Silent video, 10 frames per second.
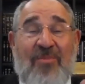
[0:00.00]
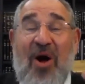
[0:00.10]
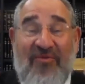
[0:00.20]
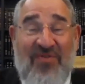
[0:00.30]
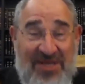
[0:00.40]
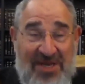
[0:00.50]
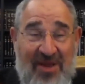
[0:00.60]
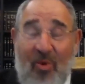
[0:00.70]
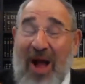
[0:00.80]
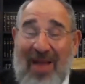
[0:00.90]
poverty.
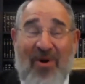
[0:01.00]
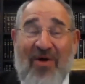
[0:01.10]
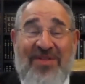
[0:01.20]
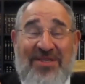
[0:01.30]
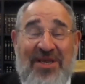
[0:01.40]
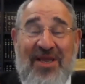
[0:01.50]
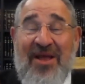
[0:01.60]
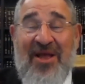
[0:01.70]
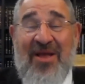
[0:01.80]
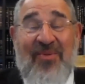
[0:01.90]
Why poverty?
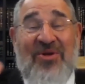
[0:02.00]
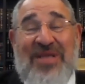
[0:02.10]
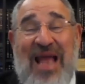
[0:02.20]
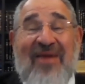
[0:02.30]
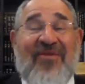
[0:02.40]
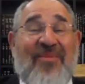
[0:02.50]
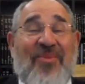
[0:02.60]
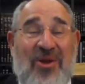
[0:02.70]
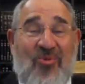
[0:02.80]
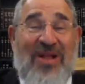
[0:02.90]
Because
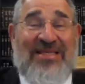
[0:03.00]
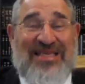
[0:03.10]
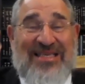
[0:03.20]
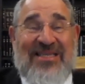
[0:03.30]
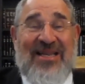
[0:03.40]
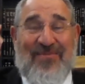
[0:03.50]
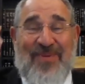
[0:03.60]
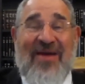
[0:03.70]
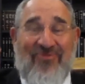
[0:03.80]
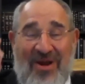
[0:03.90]
everybody went to sleep
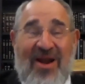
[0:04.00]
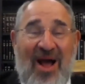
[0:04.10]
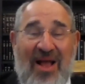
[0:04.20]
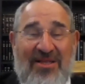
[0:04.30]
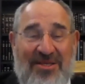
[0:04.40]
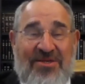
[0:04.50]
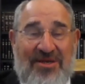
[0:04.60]
every night